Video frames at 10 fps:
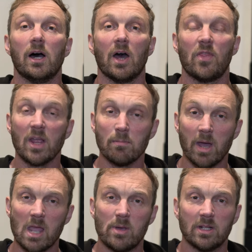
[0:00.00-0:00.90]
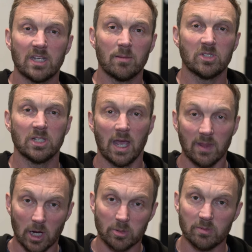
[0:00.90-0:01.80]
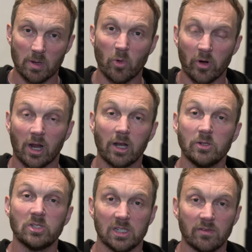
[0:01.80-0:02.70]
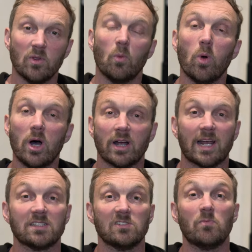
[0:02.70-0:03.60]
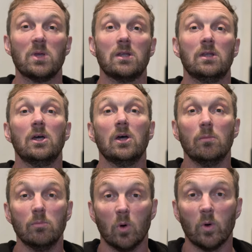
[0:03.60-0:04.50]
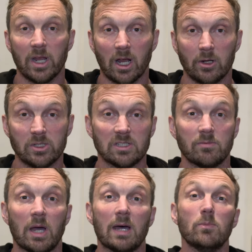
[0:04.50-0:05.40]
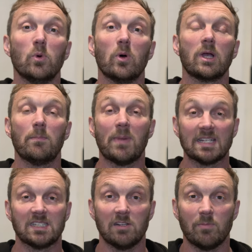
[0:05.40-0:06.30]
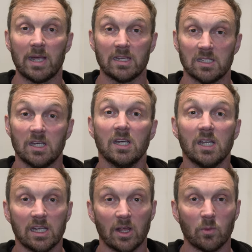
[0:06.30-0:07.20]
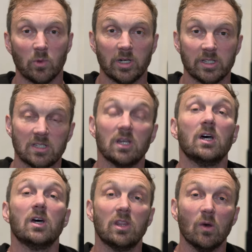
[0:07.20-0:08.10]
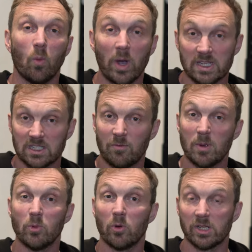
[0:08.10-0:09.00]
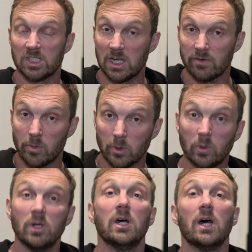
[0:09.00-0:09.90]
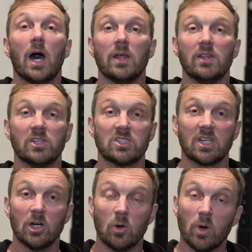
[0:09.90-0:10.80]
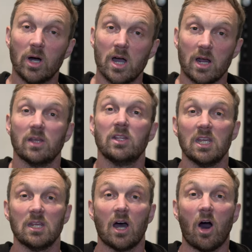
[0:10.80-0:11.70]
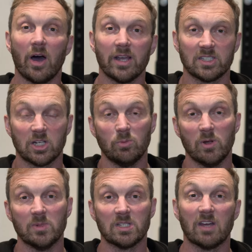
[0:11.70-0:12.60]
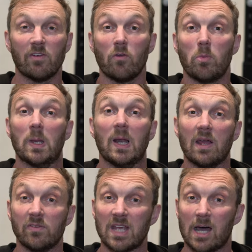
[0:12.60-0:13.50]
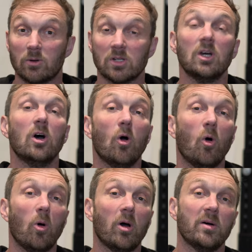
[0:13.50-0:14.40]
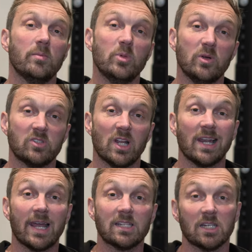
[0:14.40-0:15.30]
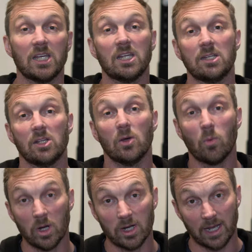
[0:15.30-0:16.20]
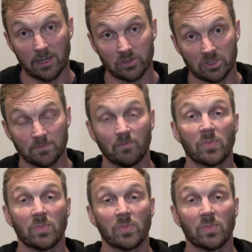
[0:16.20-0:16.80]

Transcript: I think maybe an attempt to get the Open to be more inclusive, the workouts have been more inclusive and more capacity based. In other words, the weights have been more achievable, the skill work, the higher skill movements have either been left out or moved to later in the workouts.